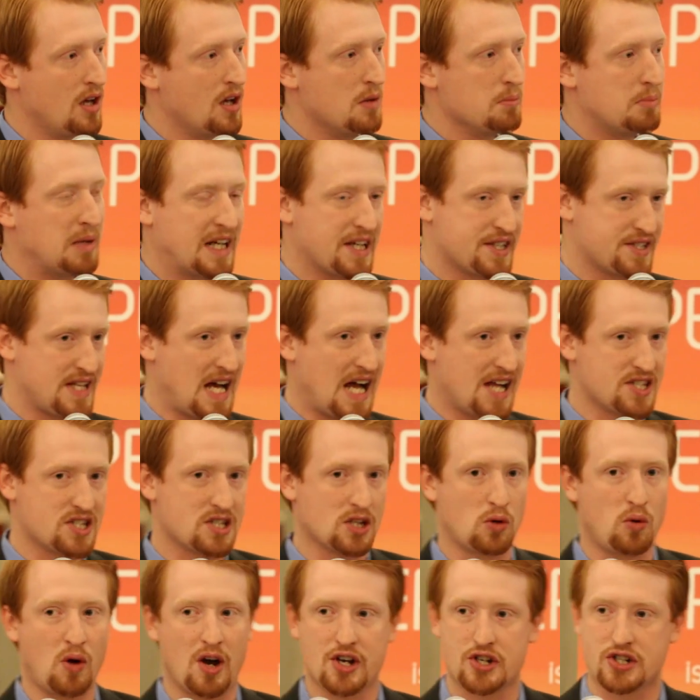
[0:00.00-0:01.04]
Because that's
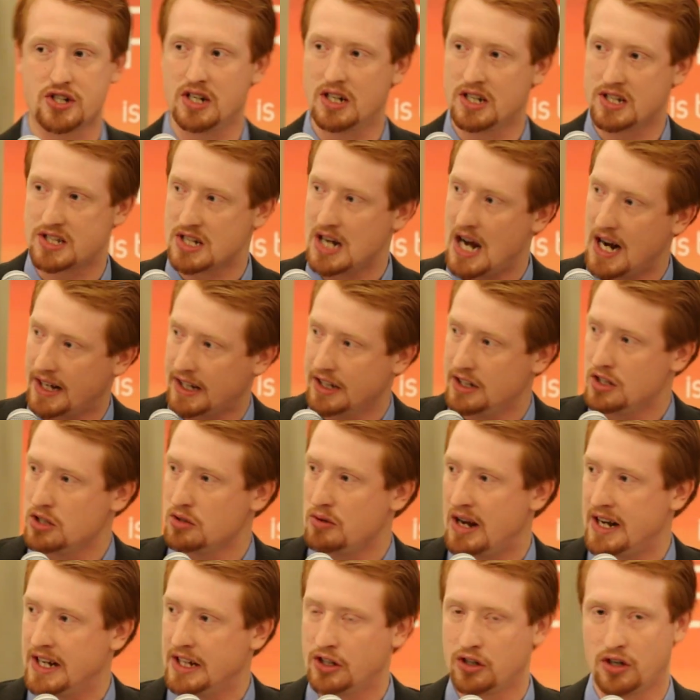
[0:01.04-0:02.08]
the question. It's not going to
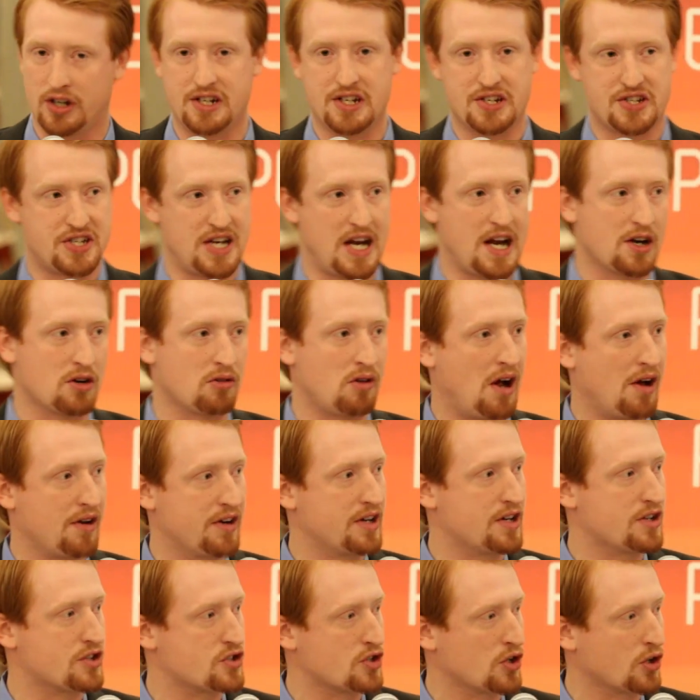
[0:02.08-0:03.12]
do any good to stand around
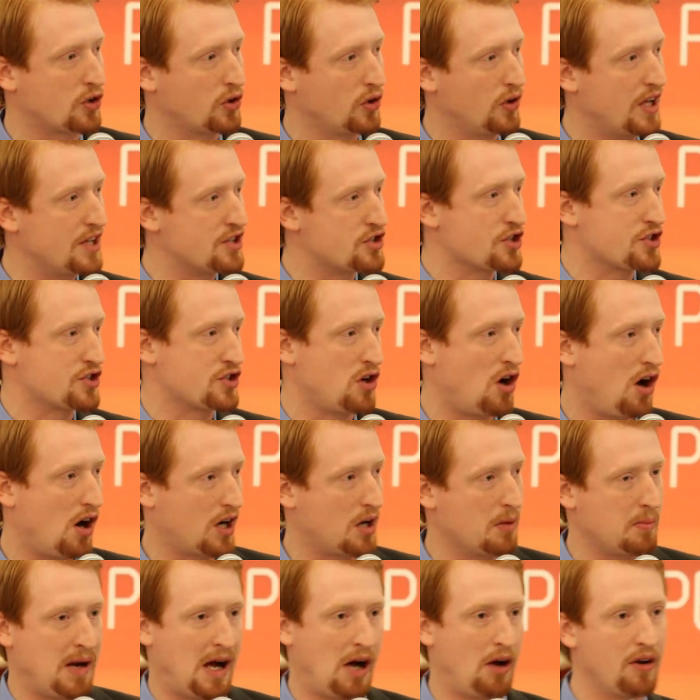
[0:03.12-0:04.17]
in a circle and just
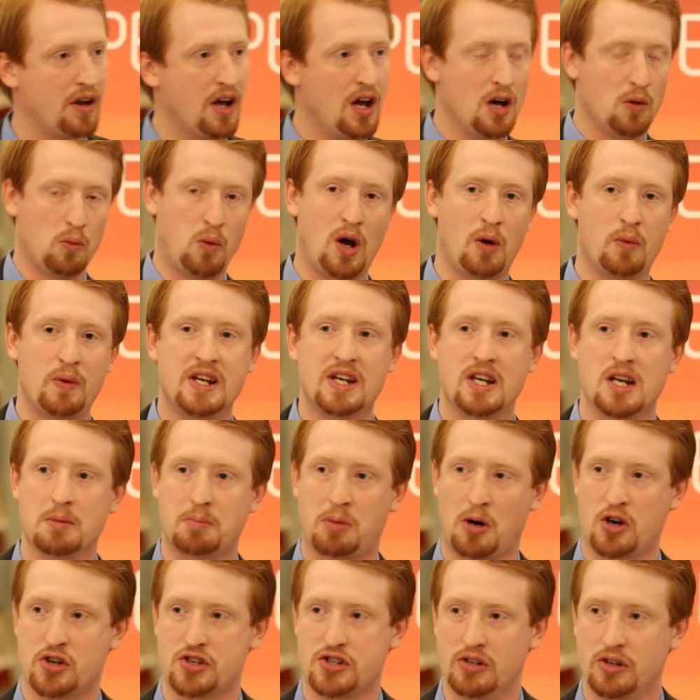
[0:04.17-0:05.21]
talk about, well, we need
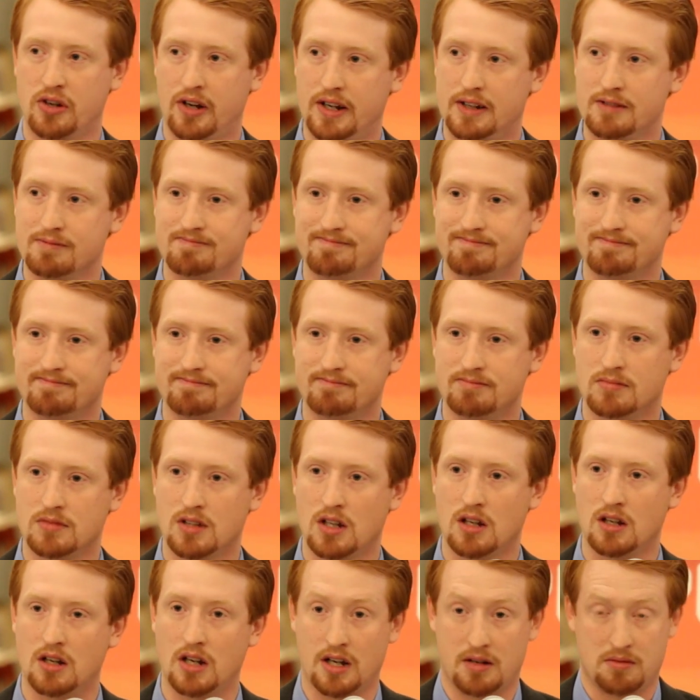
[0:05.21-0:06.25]
personhood.
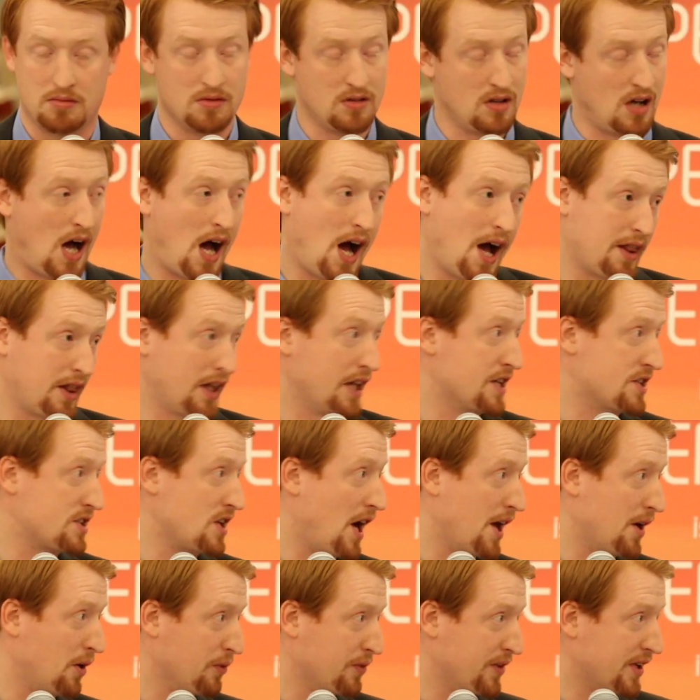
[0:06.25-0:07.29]
At least
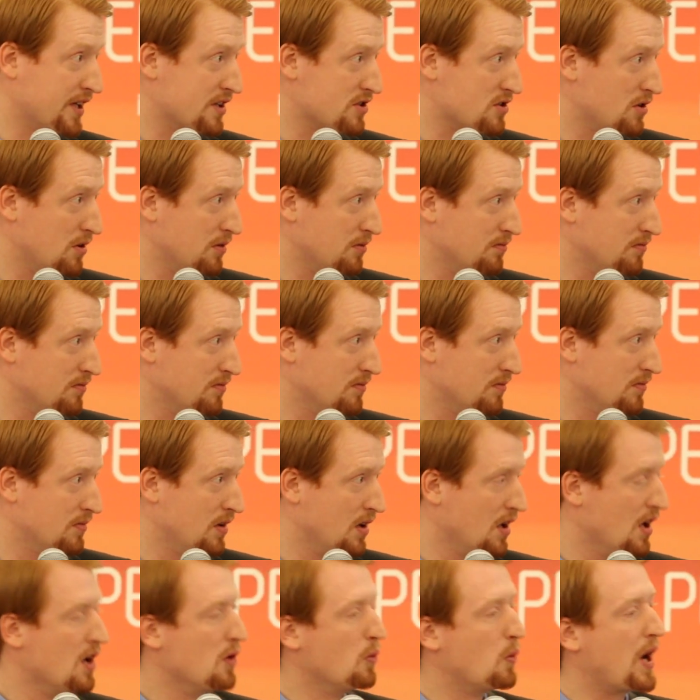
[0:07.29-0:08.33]
I don't think so.
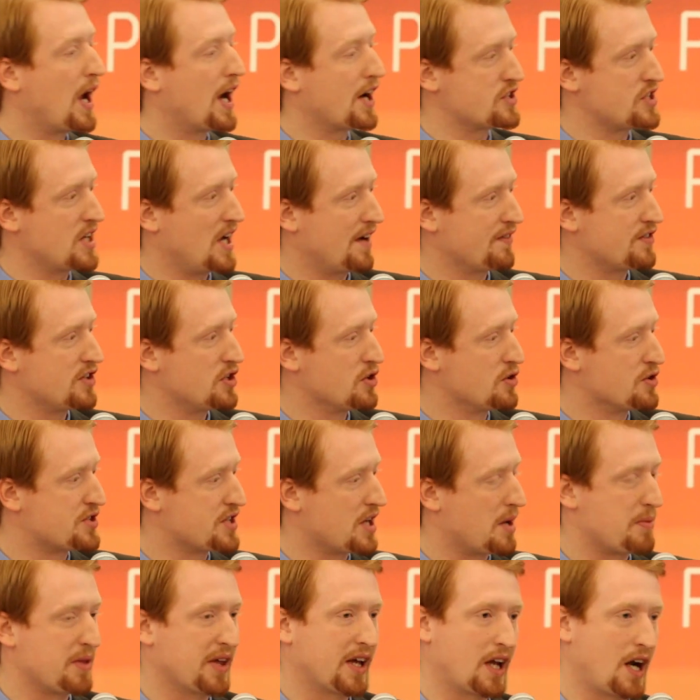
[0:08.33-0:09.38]
We actually have to do
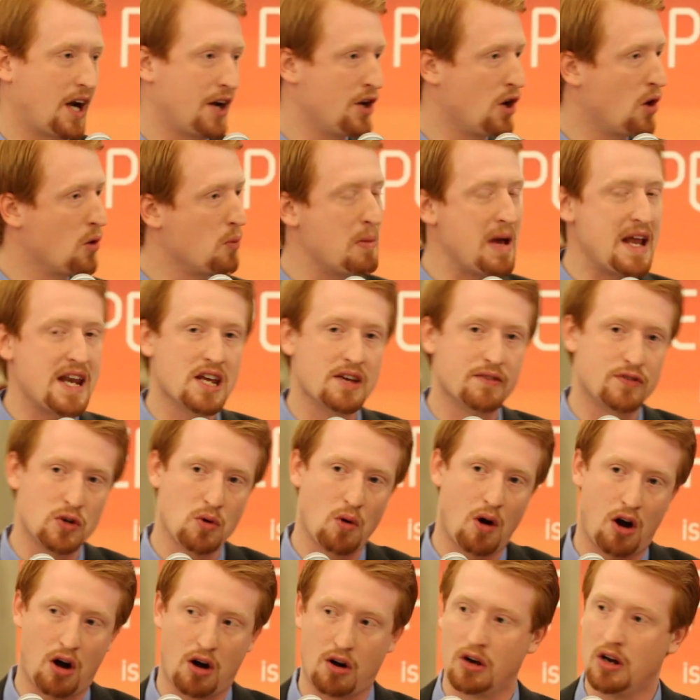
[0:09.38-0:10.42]
something. And I know many of
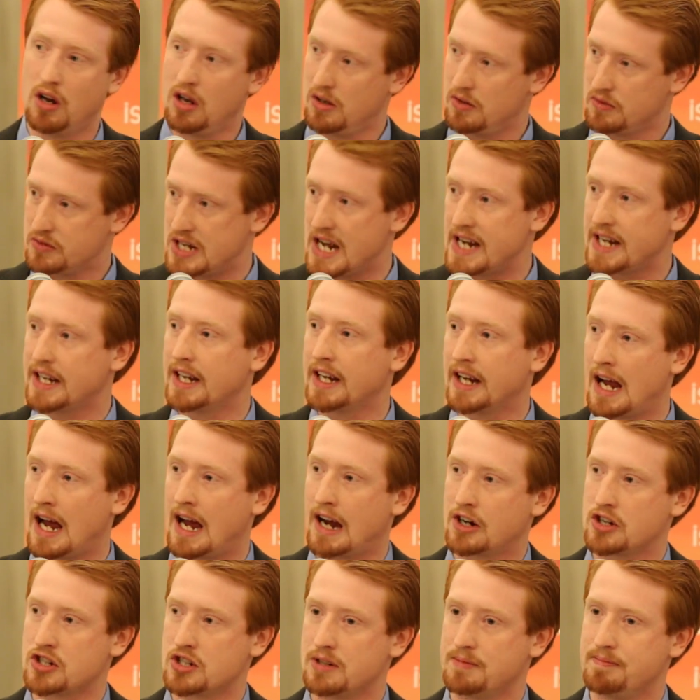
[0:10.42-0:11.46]
you are taking
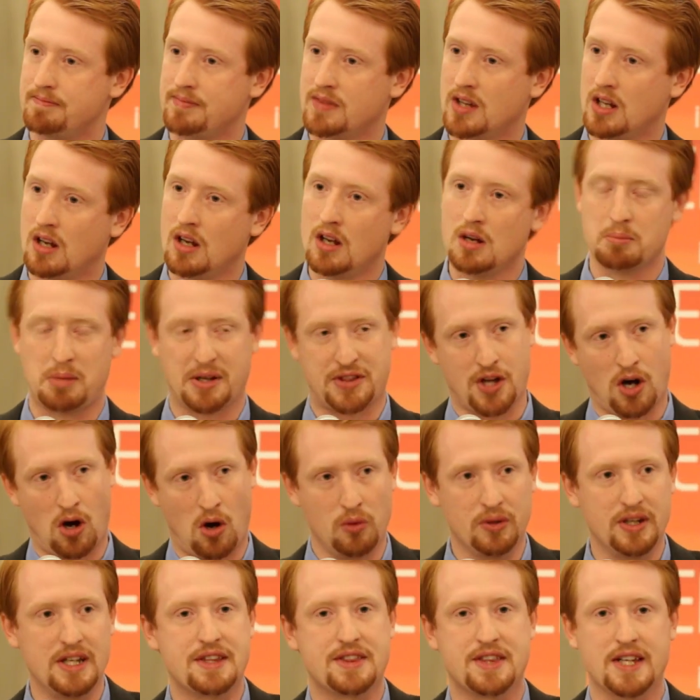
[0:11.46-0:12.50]
action. But the
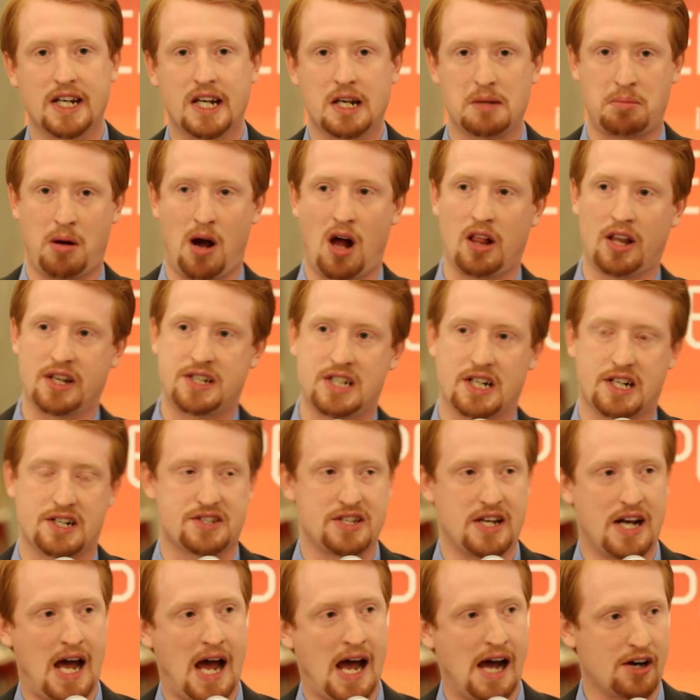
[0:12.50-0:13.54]
only thing in politics
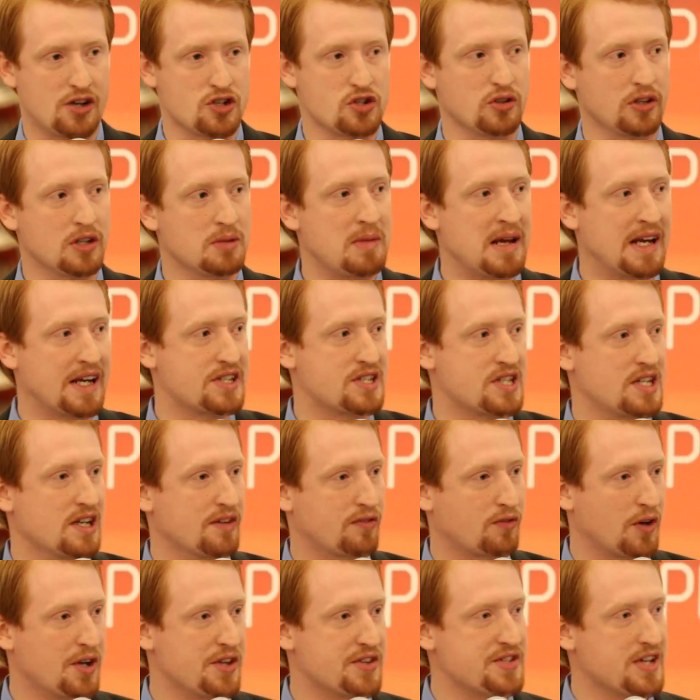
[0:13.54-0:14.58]
that actually makes a
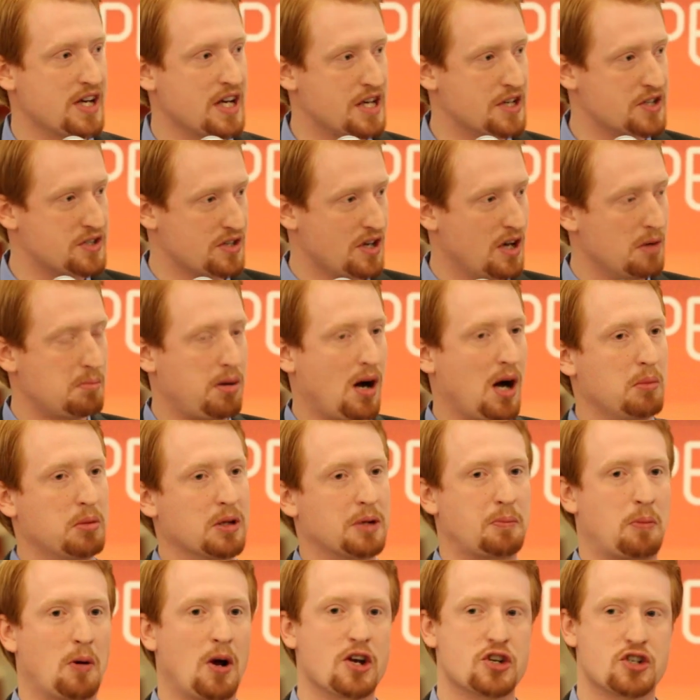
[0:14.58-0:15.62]
difference is
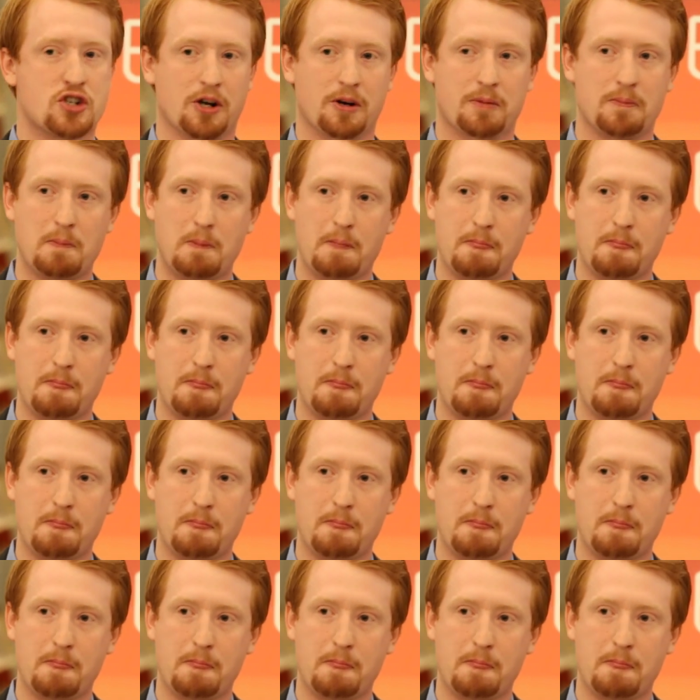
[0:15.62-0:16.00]
public pressure.